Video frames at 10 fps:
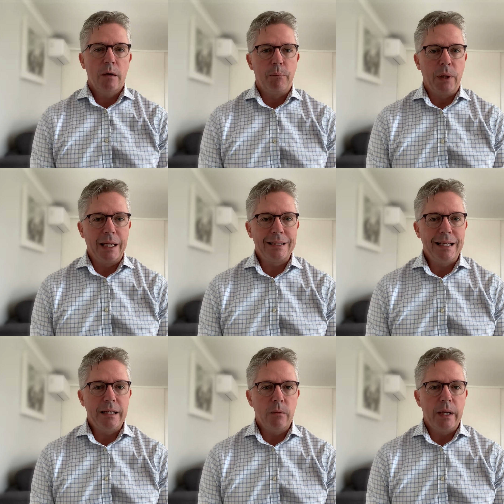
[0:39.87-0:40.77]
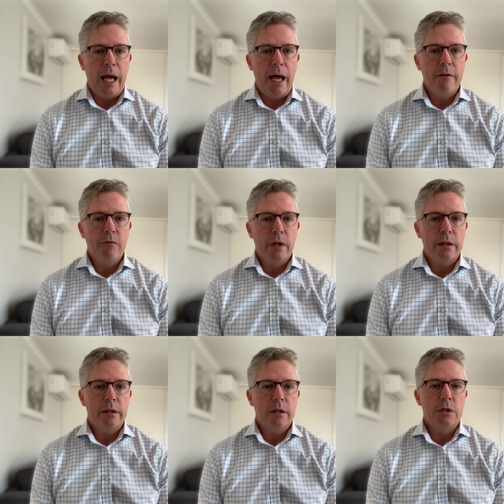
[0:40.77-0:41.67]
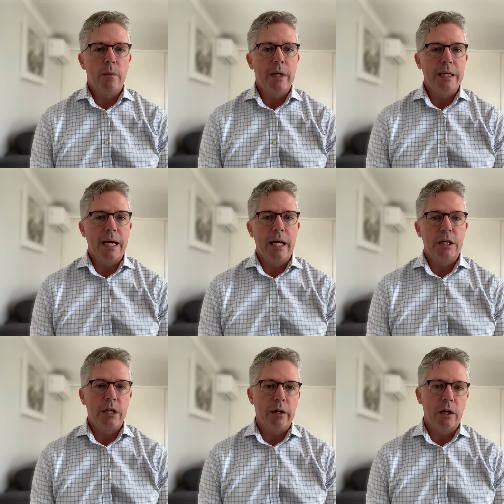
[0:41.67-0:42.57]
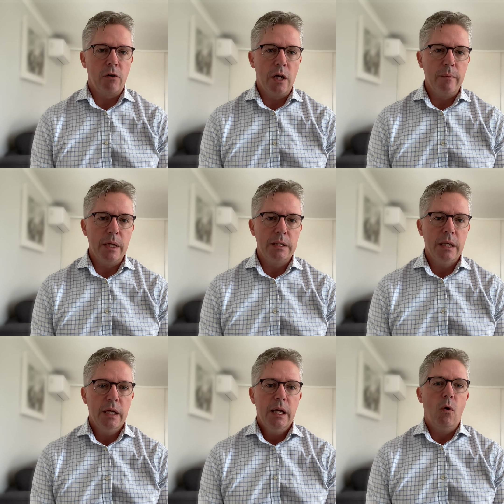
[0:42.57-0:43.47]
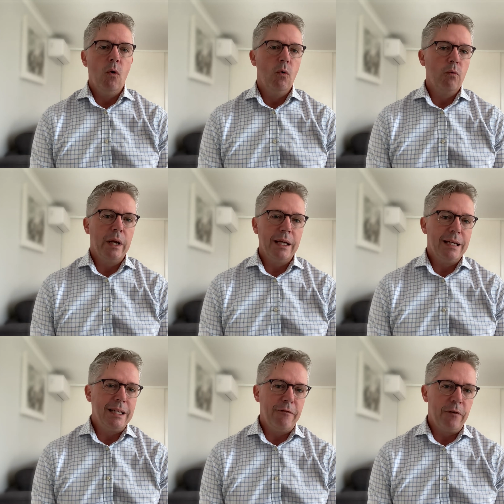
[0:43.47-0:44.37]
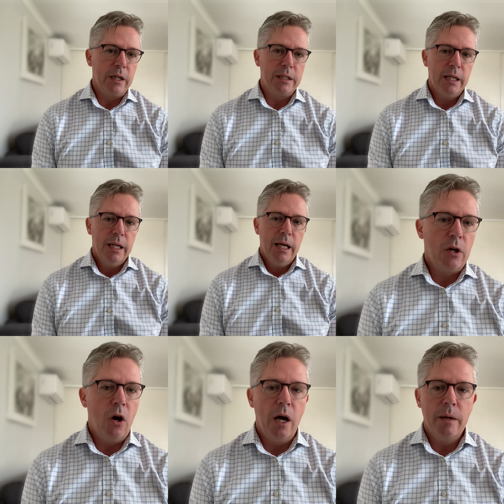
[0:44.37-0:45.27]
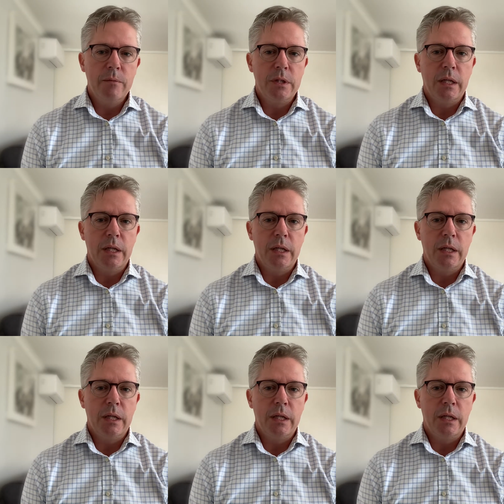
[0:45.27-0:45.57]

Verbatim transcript: complexity that we have with so many data sharing agreements, all written in different times